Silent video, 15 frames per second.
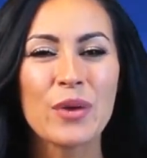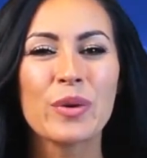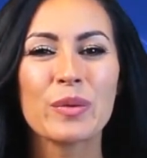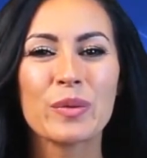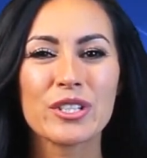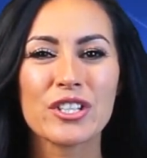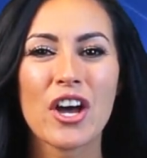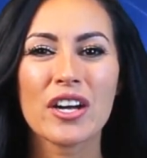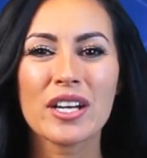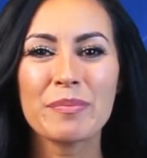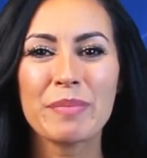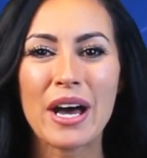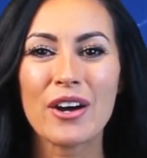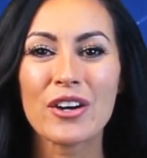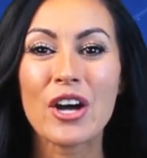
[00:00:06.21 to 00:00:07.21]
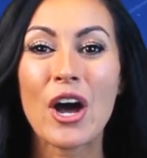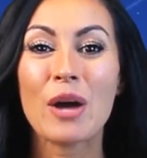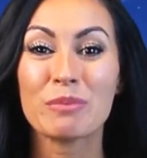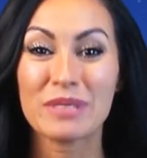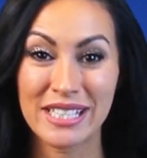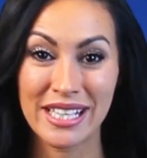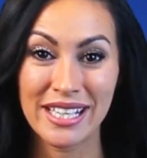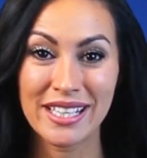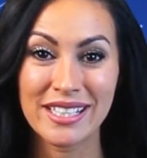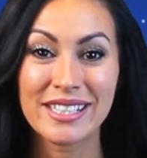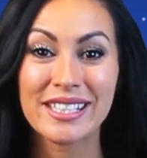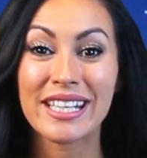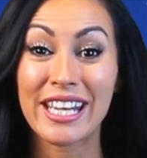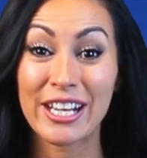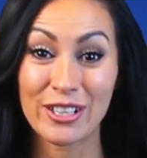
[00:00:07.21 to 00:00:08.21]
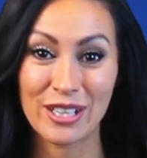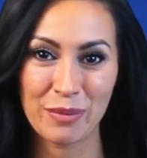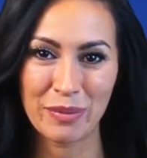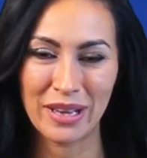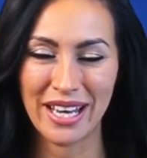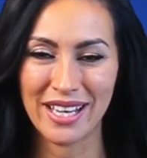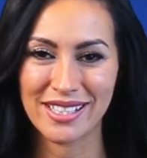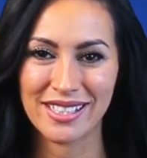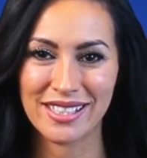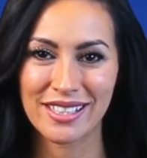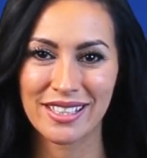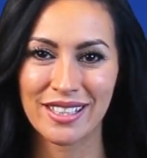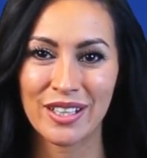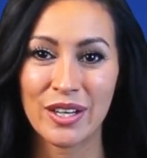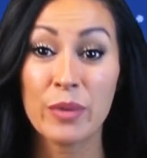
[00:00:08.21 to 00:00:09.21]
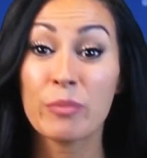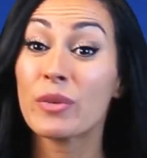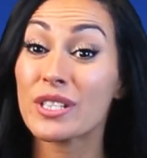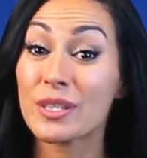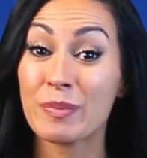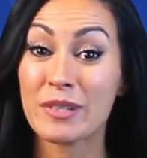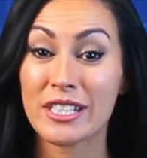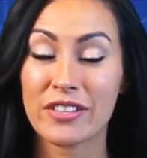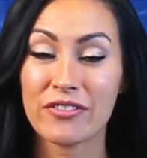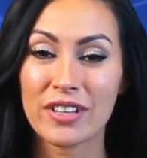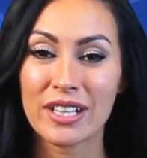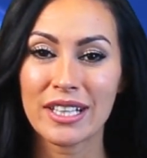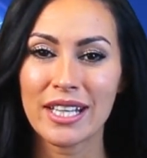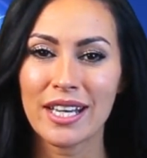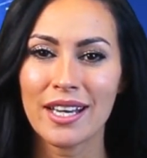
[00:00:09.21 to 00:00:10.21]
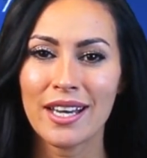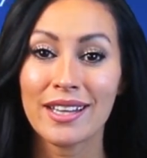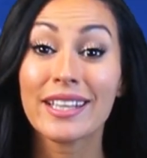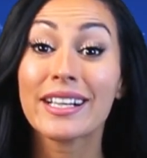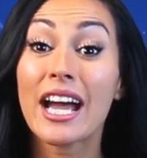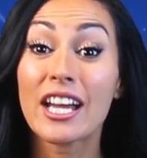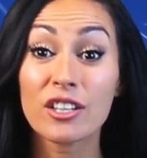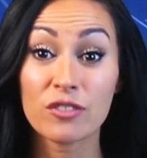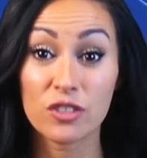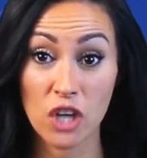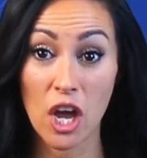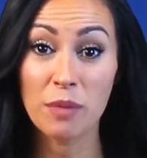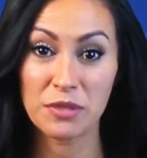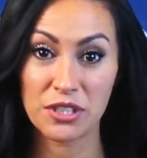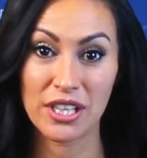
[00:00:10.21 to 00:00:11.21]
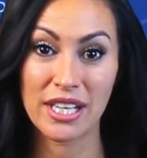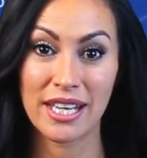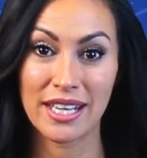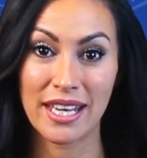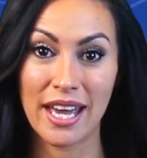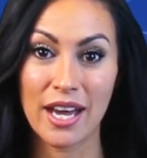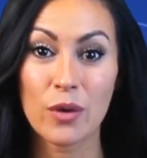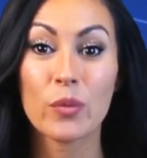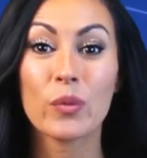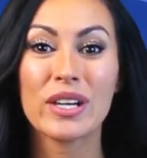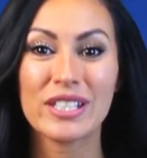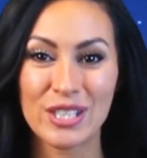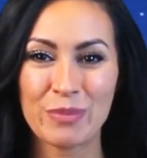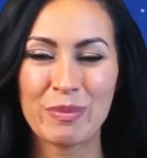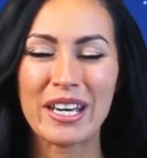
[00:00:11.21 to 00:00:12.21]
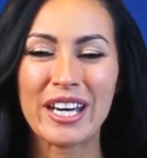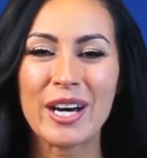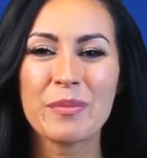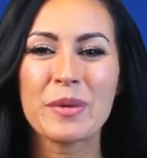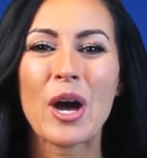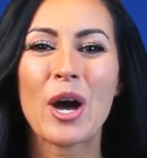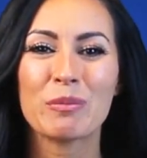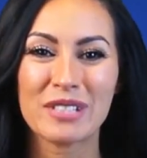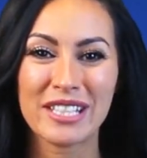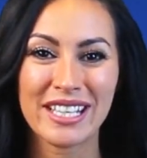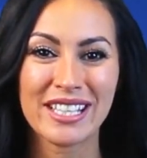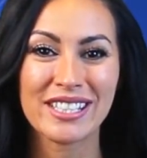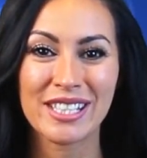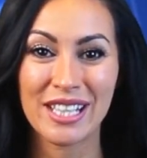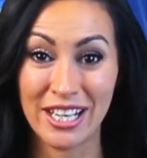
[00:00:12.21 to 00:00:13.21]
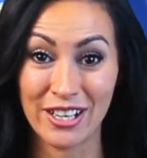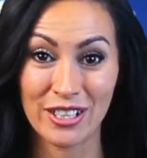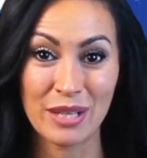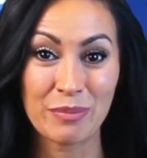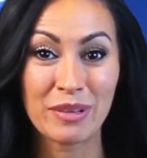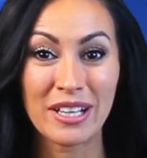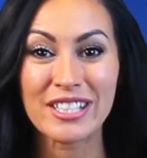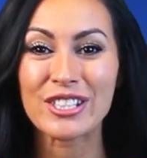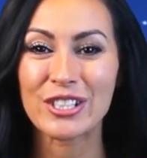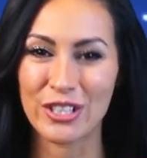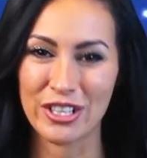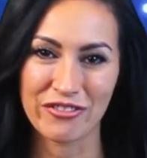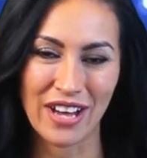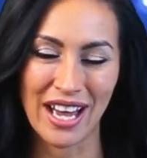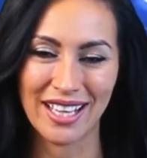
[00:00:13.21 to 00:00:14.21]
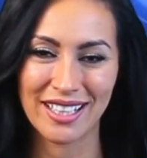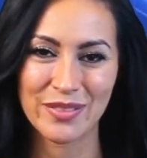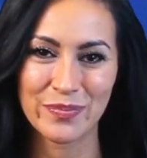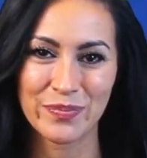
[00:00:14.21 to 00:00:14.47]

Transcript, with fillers: we will talk about CompTIA Security Plus. More specifically, the kind of jobs you can get once you become CompTIA Security Plus certified.